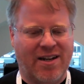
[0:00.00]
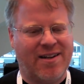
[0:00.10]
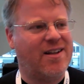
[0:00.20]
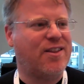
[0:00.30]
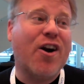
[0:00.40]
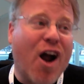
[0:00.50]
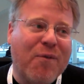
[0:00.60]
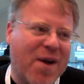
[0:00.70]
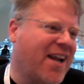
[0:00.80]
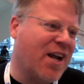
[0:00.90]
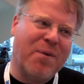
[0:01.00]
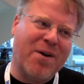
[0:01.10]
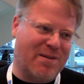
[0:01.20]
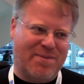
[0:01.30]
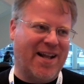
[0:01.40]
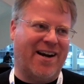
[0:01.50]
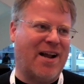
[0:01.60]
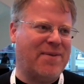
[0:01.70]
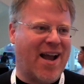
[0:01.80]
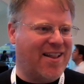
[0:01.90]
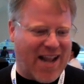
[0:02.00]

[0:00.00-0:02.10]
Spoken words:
Yeah. They're already a world player. I mean,